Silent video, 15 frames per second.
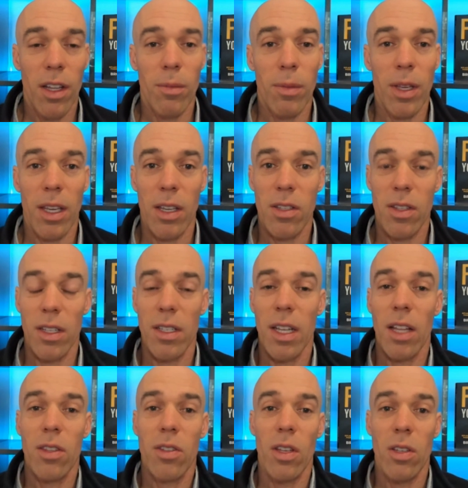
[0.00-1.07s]
because the
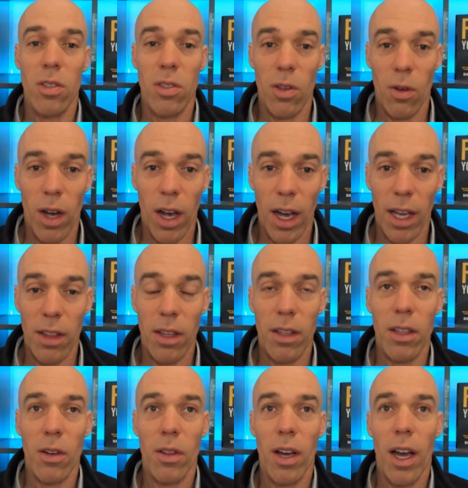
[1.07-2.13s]
debt is so high that,
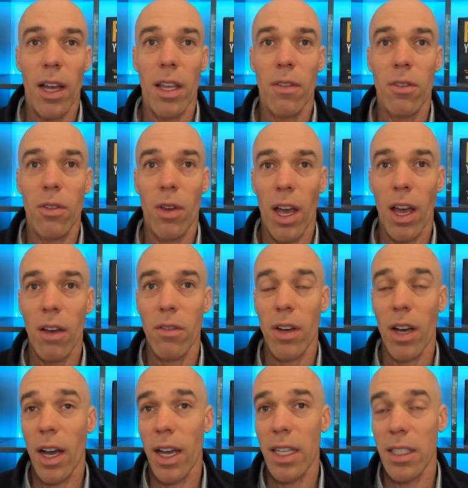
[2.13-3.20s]
if you have a
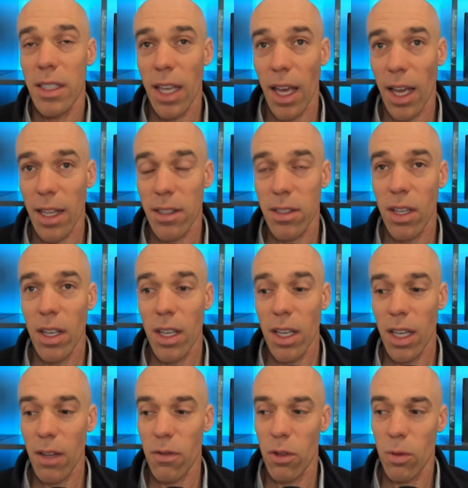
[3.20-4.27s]
high debt,
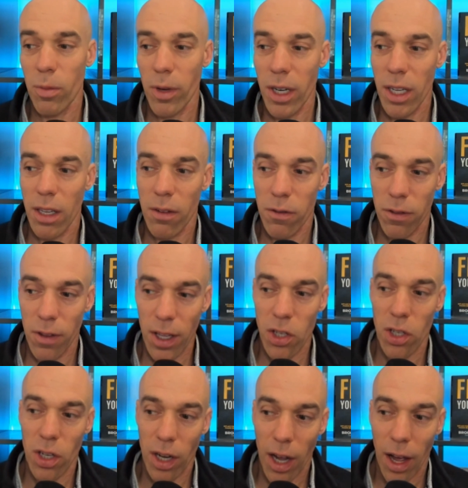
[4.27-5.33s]
if you bring
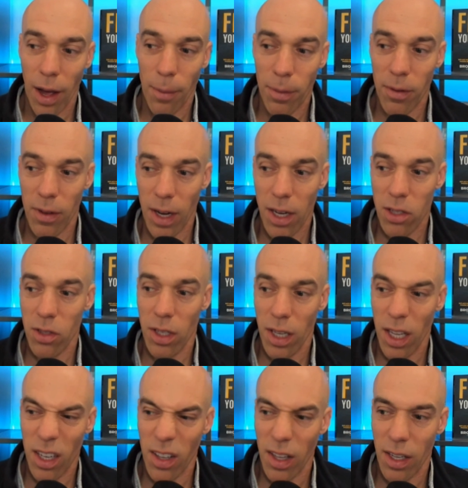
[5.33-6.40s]
inflation up, if it actually
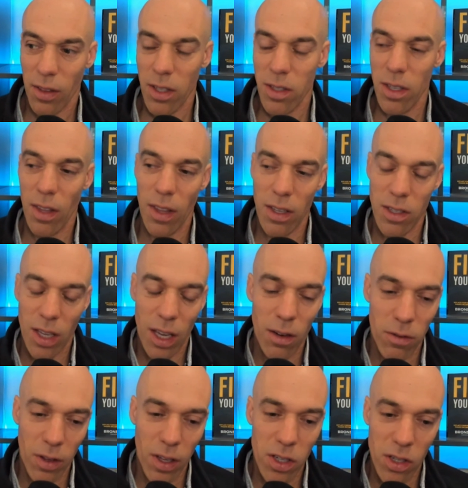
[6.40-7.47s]
kind of, like, let's say they say
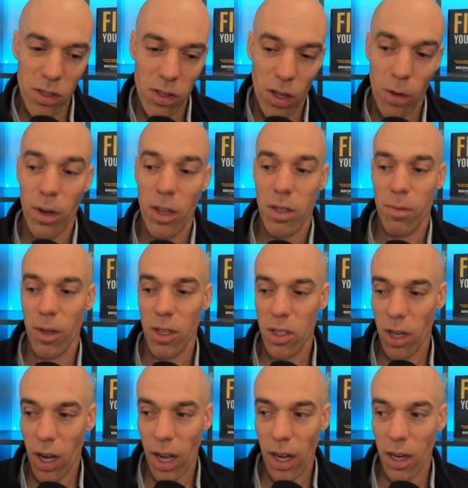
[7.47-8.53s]
inflation is low, but it's much
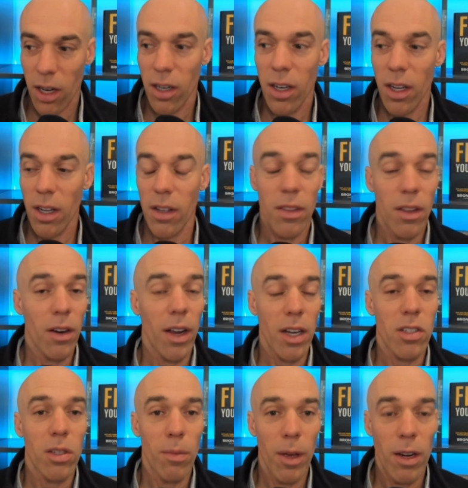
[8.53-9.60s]
higher, they're
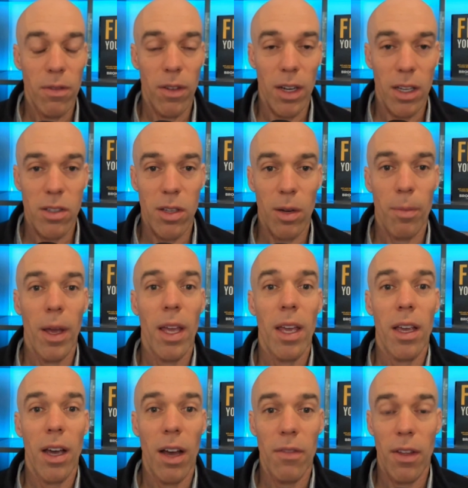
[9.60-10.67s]
actually benefiting because they're
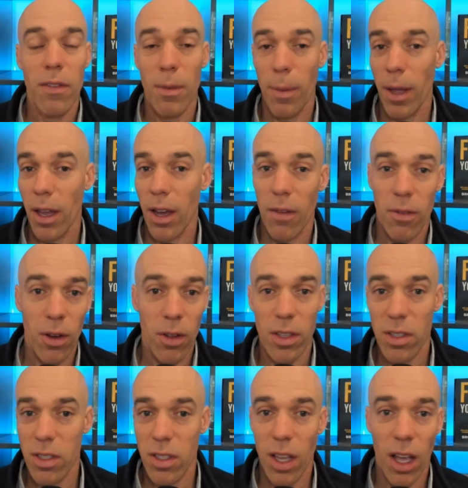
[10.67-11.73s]
paying off, they have to pay off all
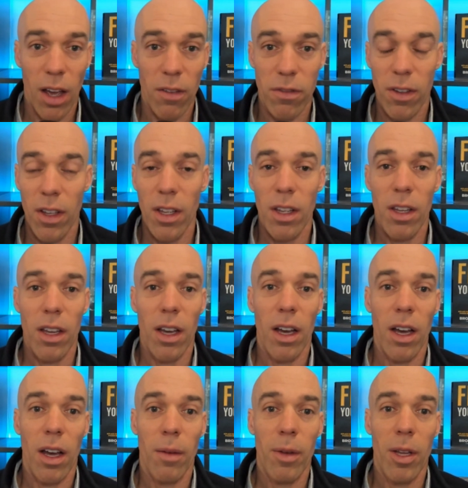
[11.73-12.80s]
this stuff.
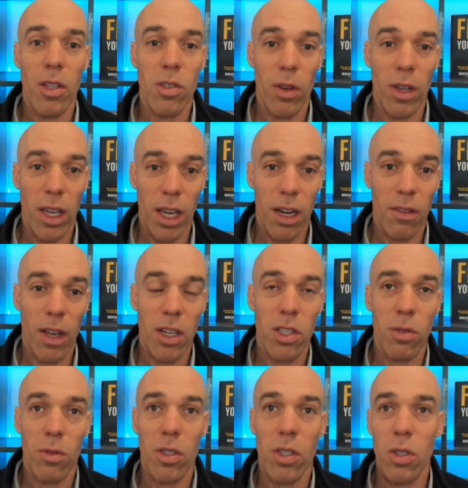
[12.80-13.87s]
And so it kind of
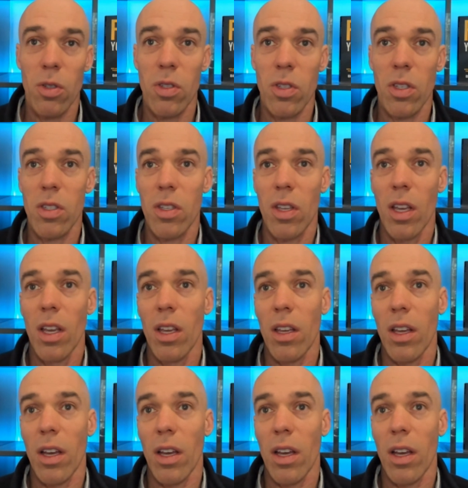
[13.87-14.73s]
actually reduces,